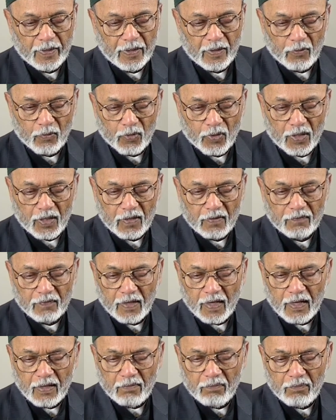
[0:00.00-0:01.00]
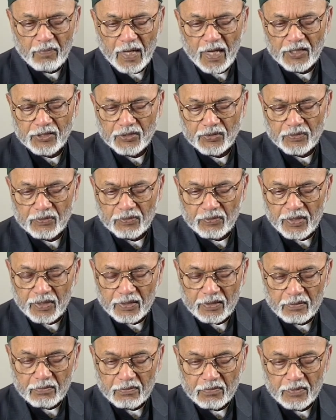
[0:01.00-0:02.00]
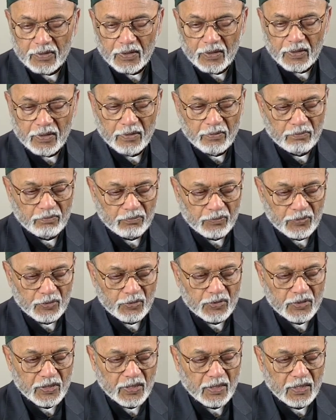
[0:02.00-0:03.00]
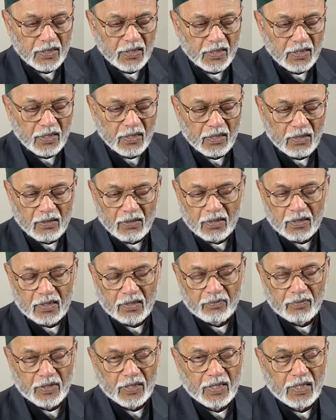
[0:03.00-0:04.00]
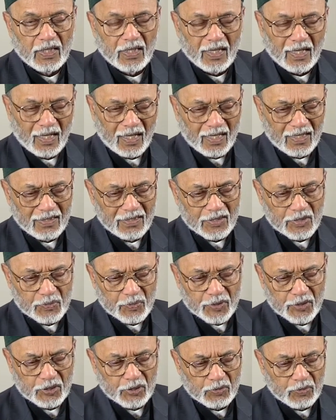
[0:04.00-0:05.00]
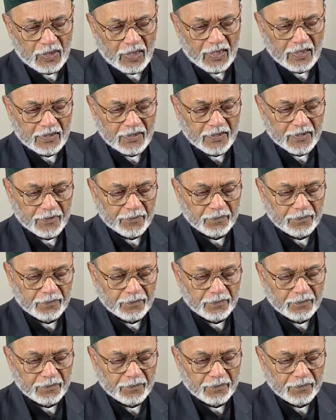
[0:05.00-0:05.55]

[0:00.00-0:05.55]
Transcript: a work of unmatched rhythm, music, alchemy, and spirituality.